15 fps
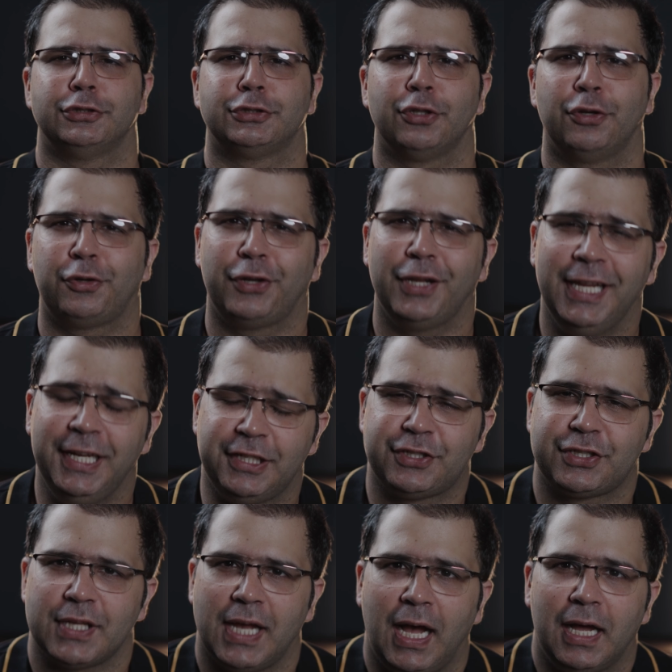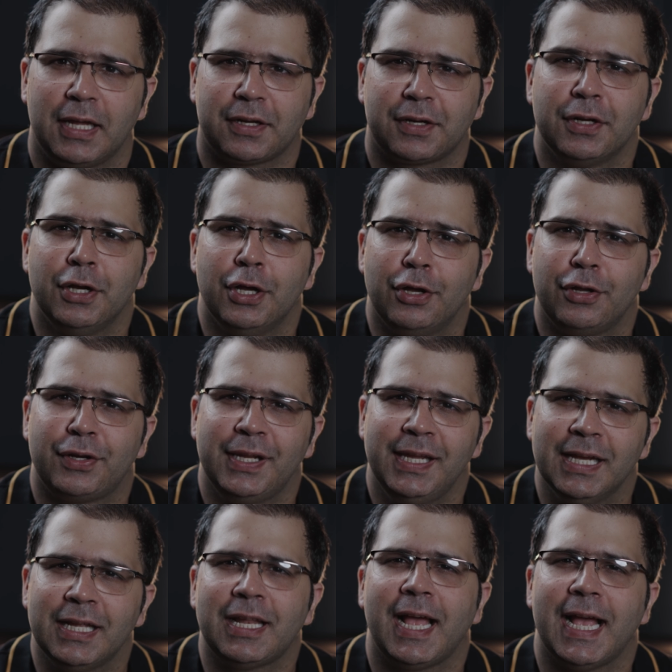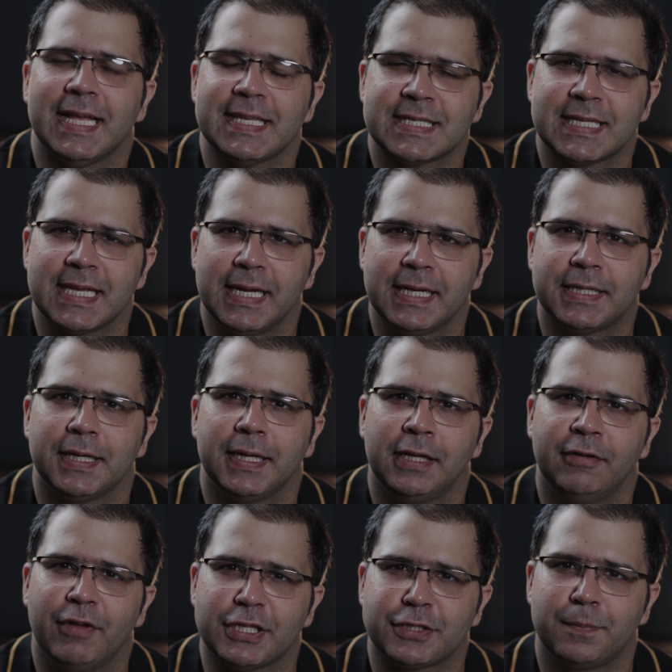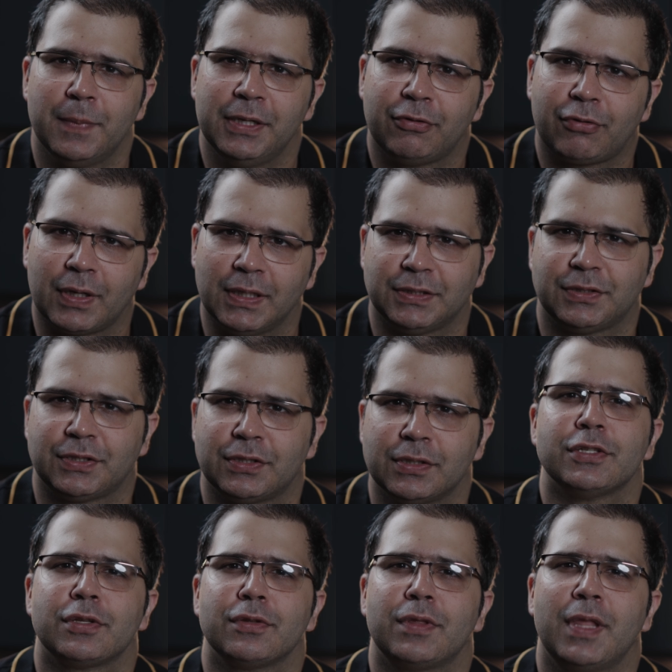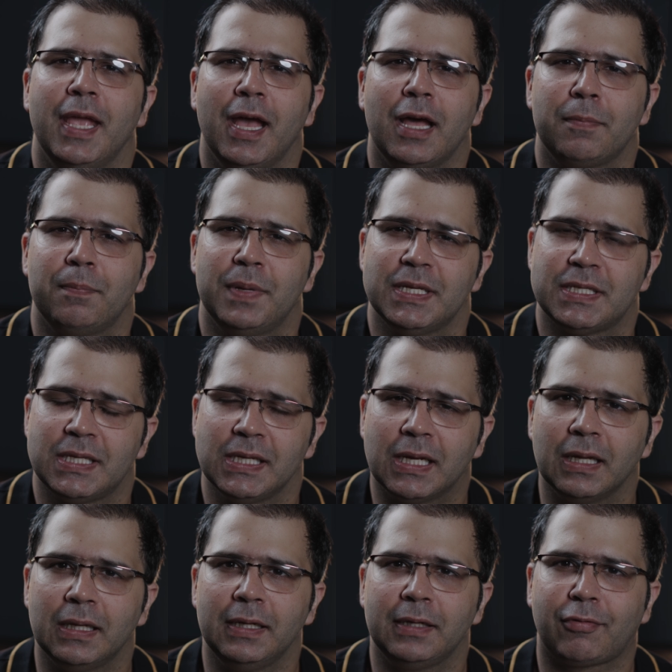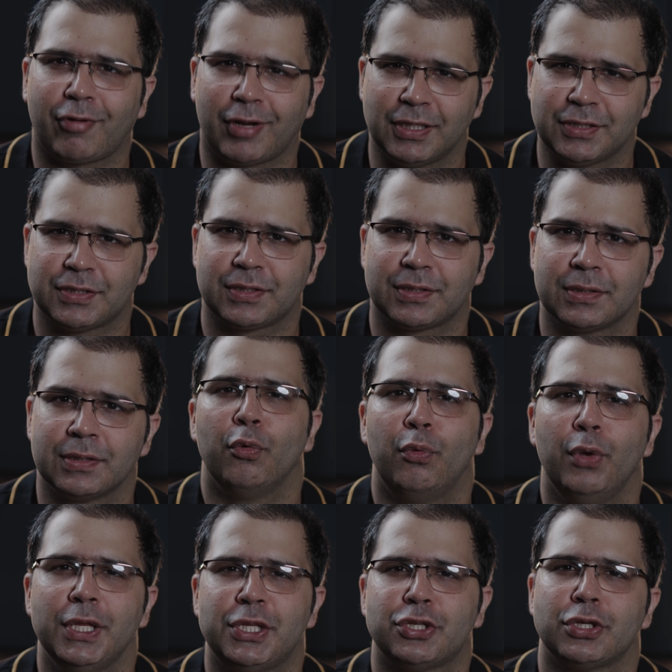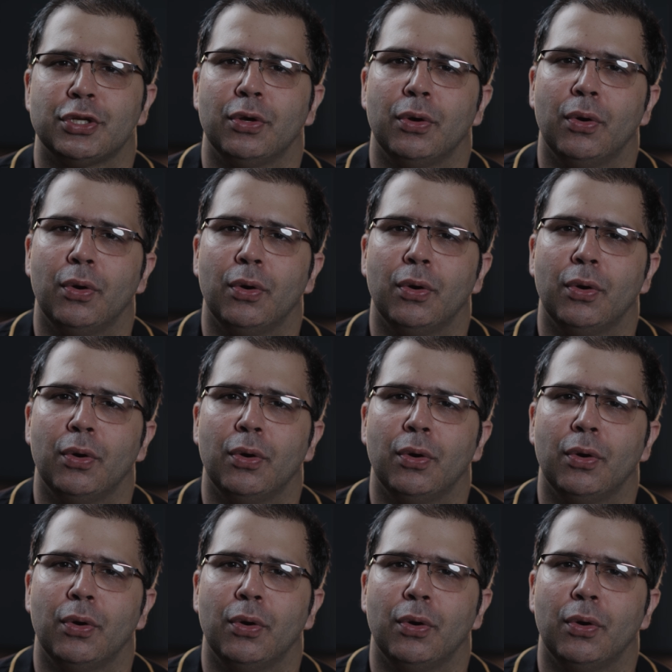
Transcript: So REITs are real estate investment trusts. So they are basically trusts which